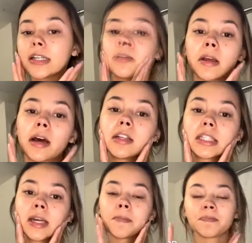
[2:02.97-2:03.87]
just
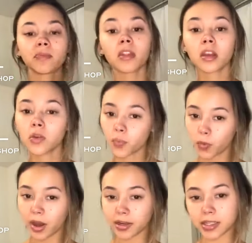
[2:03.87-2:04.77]
because
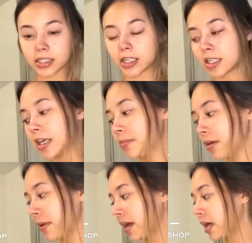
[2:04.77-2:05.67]
one it's going to keep
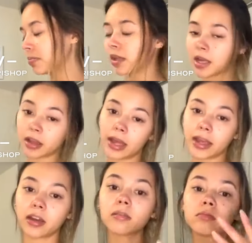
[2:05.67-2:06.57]
your makeup looking
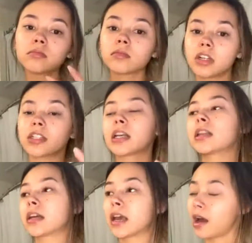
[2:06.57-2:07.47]
like your skin
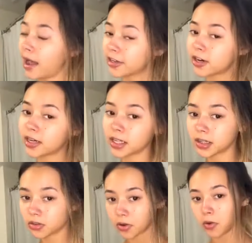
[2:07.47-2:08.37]
looking hydrated
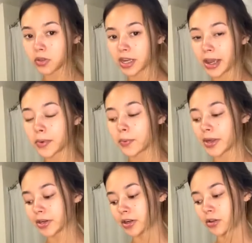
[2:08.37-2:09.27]
the whole day
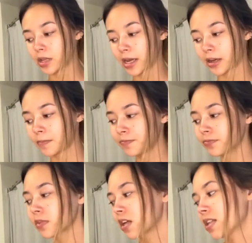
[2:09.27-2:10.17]
whether you like
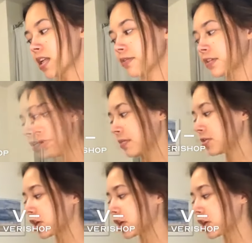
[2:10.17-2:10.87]
suffer from